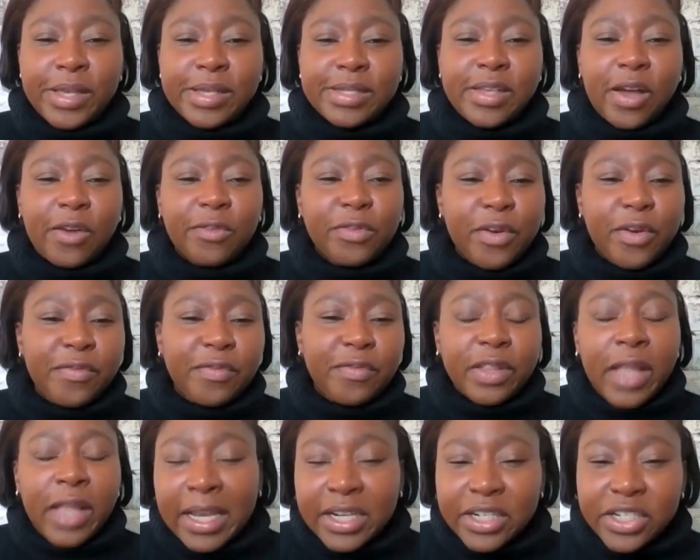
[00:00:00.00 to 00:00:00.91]

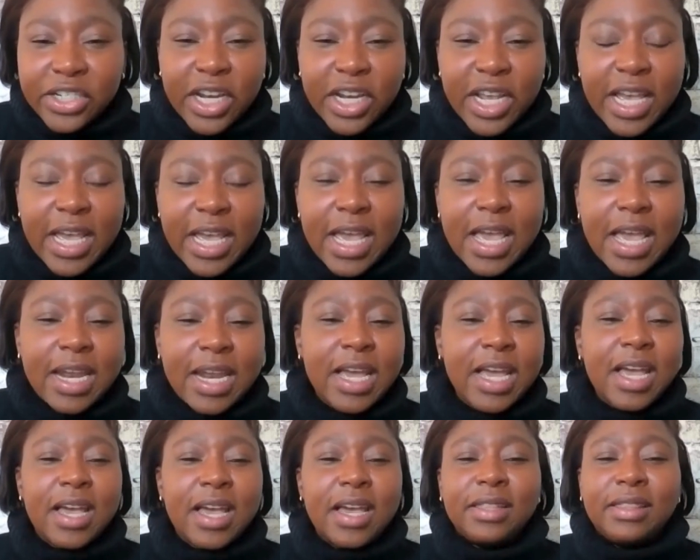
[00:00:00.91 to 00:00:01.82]

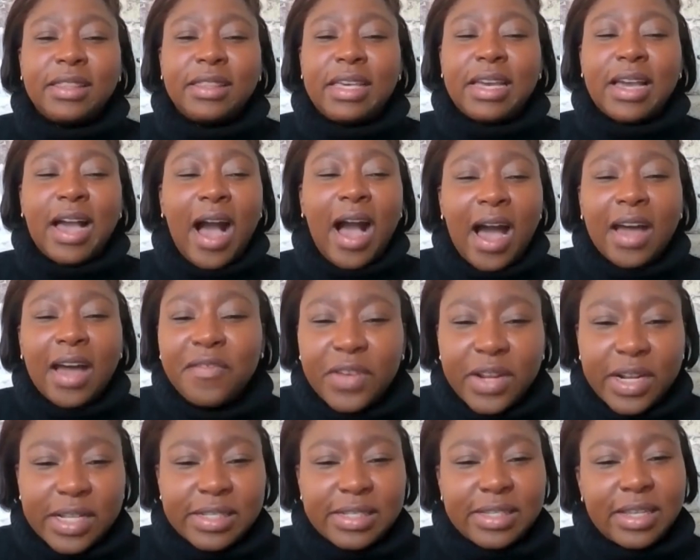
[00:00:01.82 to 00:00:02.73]
self-reflection. The
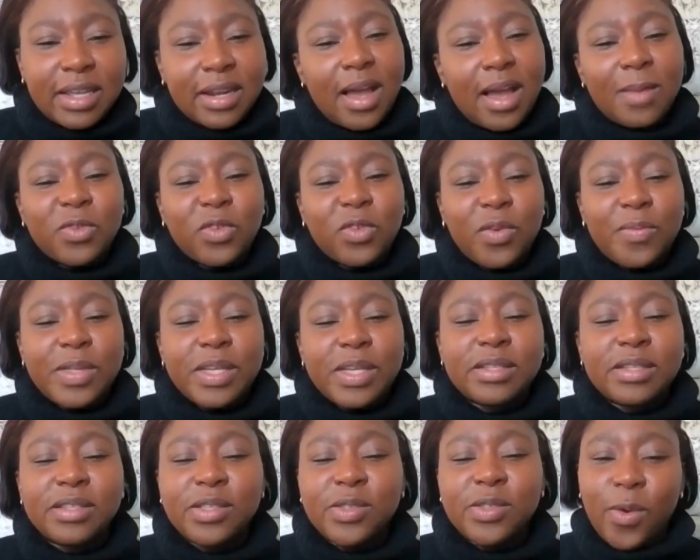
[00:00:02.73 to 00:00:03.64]
confidence that comes from
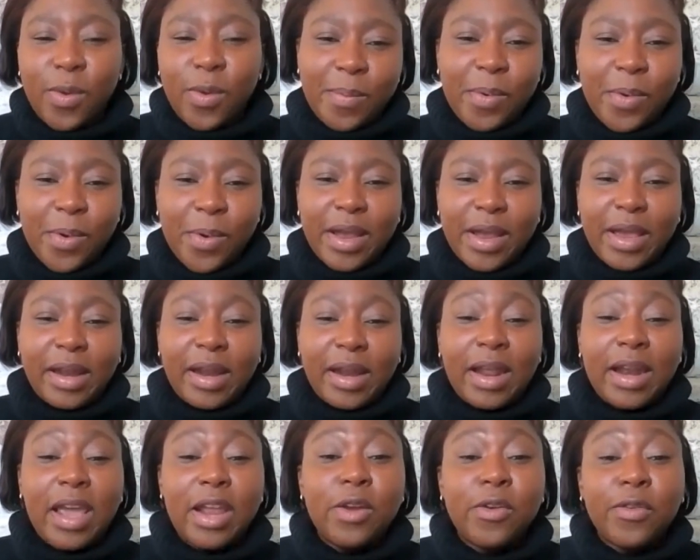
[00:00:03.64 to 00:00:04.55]
this is so important.
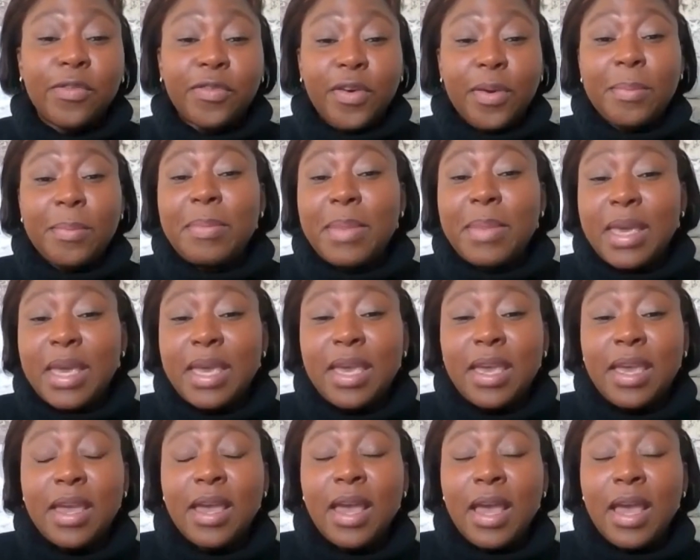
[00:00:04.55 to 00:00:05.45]
And I know for
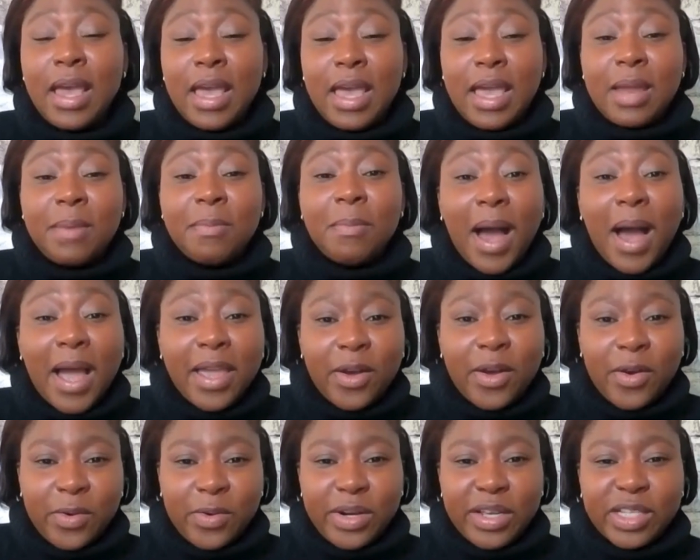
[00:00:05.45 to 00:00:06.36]
me, in
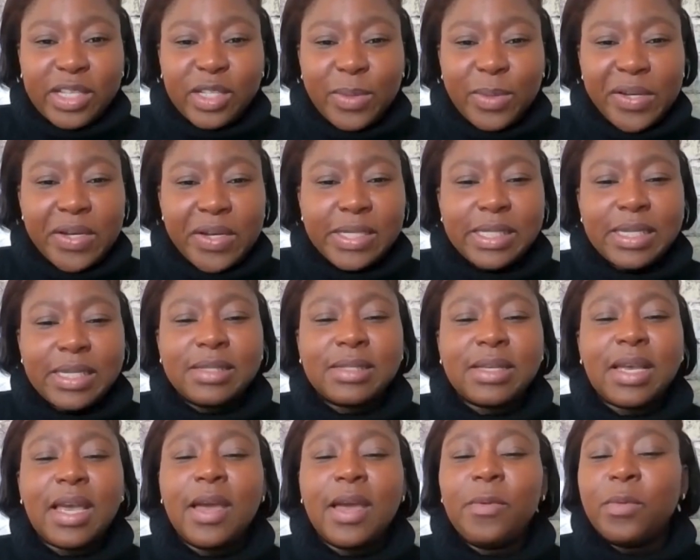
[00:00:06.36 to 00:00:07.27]
my own
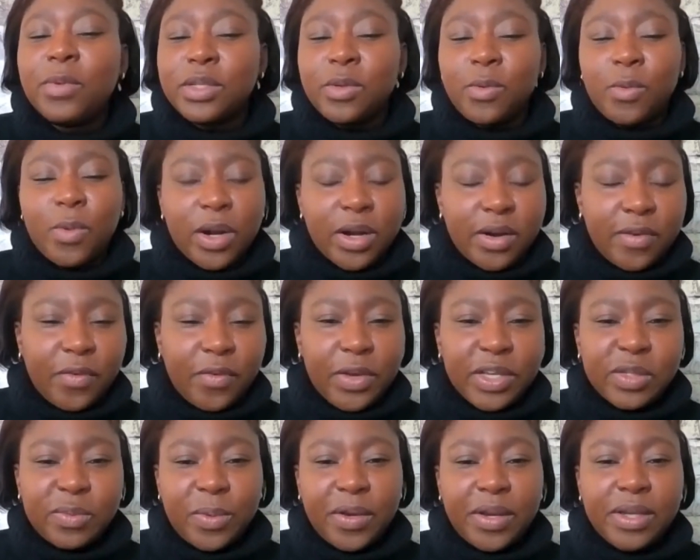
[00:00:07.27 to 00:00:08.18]
experiences, it was a wonderful
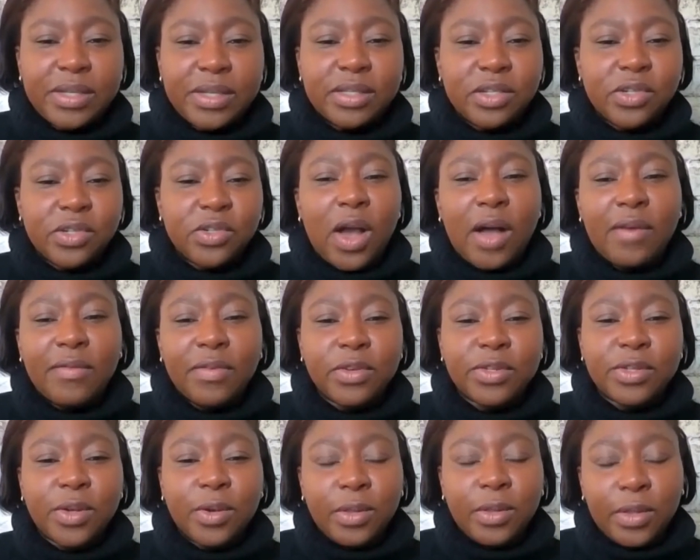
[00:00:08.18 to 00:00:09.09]
experience to
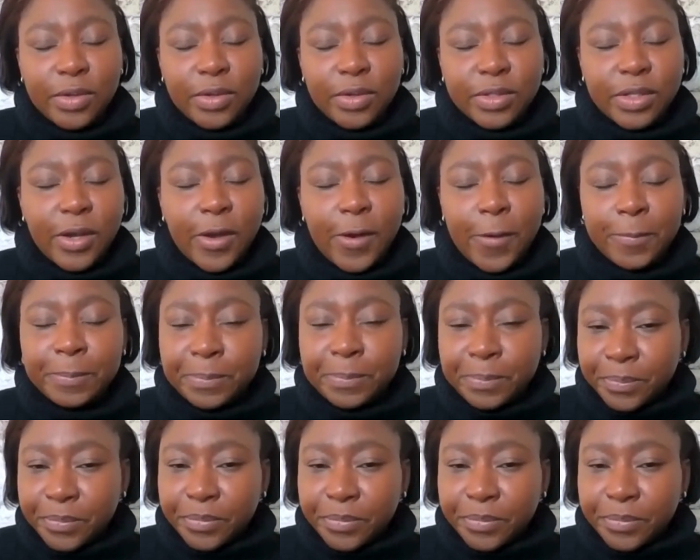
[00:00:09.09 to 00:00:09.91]
travel solo. So